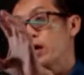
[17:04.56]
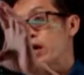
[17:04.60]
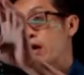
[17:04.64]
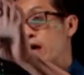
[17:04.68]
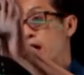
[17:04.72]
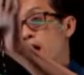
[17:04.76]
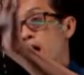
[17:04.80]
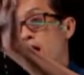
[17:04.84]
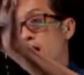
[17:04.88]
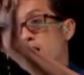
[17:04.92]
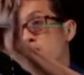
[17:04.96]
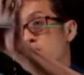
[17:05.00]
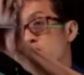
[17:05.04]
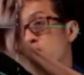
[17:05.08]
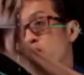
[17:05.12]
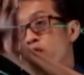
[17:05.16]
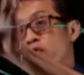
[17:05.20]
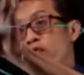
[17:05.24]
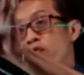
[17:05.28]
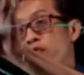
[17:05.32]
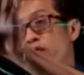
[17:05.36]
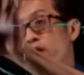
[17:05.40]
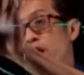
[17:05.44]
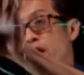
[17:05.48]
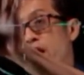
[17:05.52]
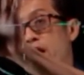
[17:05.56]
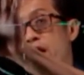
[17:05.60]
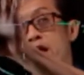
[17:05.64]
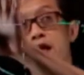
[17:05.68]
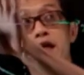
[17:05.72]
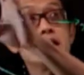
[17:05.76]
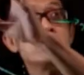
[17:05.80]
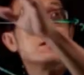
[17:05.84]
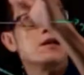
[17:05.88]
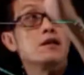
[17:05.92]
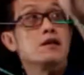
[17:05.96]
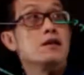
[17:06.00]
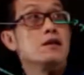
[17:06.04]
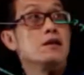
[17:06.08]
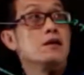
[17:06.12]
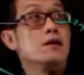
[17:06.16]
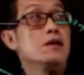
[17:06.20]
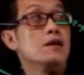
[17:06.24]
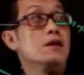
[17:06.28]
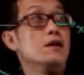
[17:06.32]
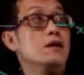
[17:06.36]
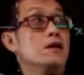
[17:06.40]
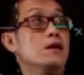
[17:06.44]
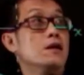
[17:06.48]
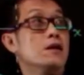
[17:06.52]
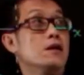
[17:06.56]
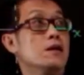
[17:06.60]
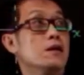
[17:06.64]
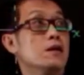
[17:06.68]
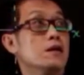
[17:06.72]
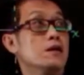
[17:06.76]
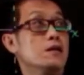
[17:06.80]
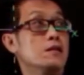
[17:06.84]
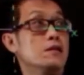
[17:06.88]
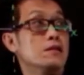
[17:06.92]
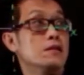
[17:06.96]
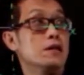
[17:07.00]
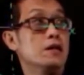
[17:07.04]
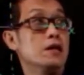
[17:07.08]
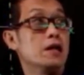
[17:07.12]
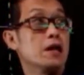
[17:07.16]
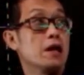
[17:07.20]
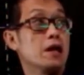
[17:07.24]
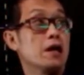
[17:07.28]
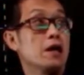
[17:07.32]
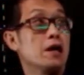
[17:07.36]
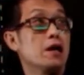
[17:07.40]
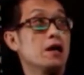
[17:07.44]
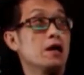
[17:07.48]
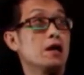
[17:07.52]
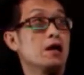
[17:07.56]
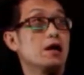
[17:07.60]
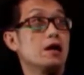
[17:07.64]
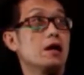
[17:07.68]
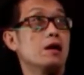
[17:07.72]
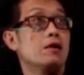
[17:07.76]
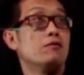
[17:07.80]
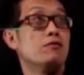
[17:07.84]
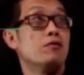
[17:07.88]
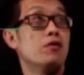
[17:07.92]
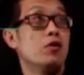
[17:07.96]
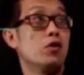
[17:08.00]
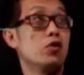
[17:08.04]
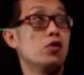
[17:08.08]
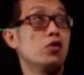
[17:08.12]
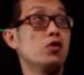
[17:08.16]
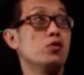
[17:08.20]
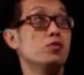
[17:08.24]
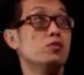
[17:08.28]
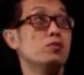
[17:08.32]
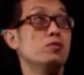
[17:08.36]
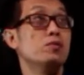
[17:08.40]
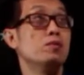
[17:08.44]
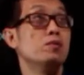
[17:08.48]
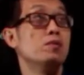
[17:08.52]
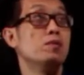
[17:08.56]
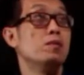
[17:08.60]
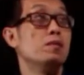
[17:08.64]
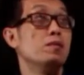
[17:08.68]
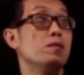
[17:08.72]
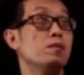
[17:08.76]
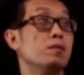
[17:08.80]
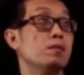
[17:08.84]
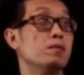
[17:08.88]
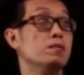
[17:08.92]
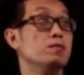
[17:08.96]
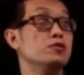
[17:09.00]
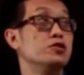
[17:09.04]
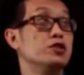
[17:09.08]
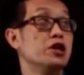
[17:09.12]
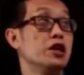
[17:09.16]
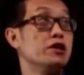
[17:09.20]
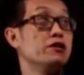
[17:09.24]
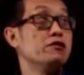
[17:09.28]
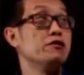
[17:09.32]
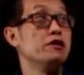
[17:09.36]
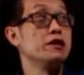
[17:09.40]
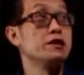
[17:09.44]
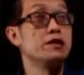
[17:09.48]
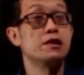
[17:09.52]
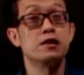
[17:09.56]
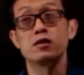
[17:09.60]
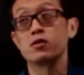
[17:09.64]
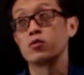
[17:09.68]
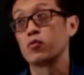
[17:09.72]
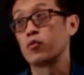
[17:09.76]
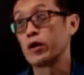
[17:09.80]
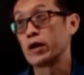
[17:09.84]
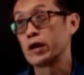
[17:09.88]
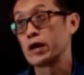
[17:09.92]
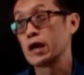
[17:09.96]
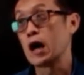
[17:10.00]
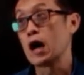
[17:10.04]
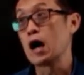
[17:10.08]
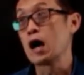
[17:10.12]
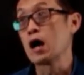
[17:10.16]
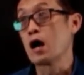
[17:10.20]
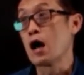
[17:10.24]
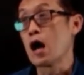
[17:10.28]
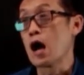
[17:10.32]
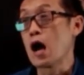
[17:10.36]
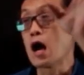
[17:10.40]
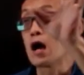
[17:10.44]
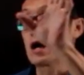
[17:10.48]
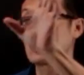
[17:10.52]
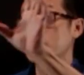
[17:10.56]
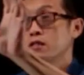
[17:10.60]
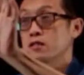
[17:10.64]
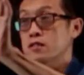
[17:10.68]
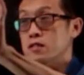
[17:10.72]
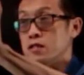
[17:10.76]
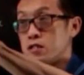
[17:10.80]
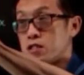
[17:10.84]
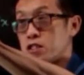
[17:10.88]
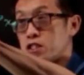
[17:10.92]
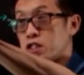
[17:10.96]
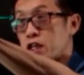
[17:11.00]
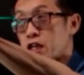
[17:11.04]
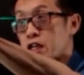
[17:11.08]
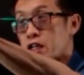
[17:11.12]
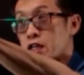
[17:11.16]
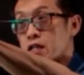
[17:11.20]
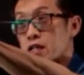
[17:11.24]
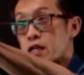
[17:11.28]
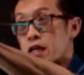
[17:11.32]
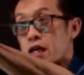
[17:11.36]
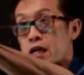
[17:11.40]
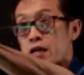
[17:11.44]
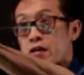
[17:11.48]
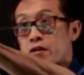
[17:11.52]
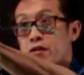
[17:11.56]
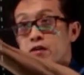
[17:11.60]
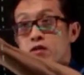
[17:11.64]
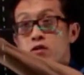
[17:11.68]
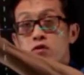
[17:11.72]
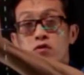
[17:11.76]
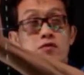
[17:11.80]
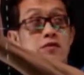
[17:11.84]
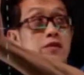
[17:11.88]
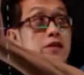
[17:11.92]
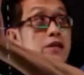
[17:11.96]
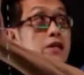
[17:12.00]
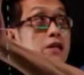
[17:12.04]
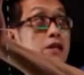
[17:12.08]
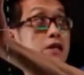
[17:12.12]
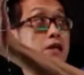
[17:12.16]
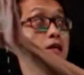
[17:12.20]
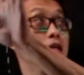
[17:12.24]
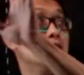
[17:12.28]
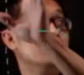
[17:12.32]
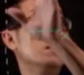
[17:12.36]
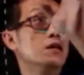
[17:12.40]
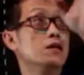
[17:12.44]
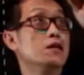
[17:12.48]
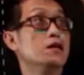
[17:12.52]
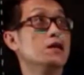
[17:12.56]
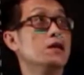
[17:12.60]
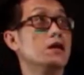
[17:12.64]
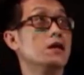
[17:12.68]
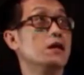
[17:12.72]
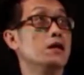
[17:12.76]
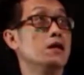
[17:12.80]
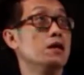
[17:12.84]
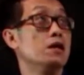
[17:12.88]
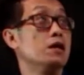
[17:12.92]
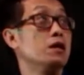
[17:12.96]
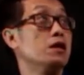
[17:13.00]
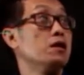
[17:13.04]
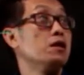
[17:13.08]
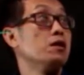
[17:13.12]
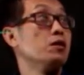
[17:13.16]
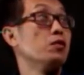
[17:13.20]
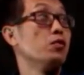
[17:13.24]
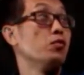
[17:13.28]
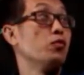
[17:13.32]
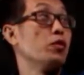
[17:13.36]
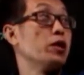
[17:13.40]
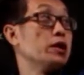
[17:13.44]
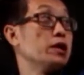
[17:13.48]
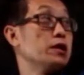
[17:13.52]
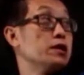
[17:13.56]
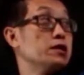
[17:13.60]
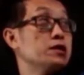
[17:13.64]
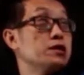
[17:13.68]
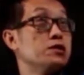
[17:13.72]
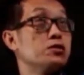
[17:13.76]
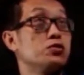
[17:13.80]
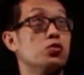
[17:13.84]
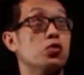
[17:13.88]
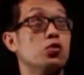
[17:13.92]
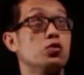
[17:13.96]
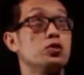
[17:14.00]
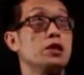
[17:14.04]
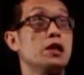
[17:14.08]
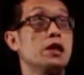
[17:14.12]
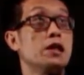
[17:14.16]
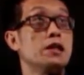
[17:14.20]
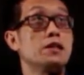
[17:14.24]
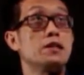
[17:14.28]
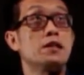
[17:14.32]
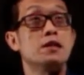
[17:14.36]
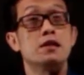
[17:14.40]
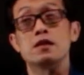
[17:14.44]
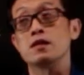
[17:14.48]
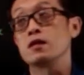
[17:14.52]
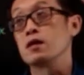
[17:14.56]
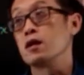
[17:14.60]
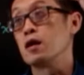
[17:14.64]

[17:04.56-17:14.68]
are asked to find the volume generated when R is the shaded area over here, when it is rotated